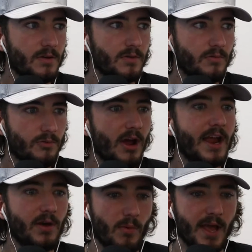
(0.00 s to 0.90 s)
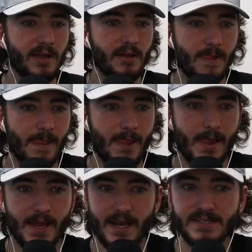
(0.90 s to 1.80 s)
Right away.
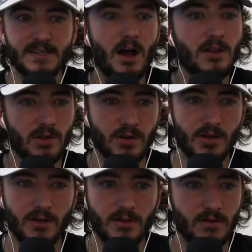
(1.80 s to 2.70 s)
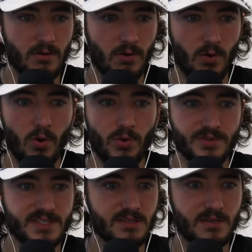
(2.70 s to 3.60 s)
He does not look
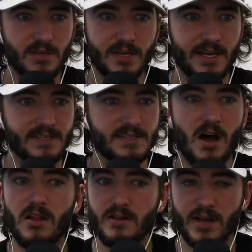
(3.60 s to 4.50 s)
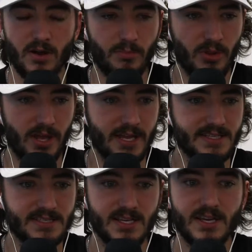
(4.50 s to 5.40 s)
old. He does not look out of
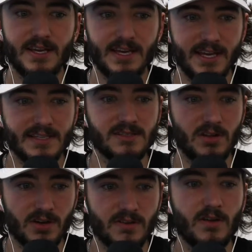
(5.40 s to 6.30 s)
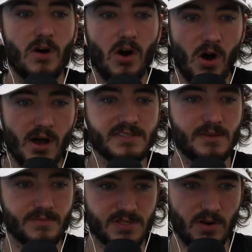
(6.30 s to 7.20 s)
place. He has looked
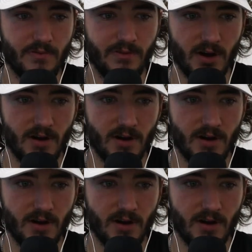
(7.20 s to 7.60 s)
awesome so far.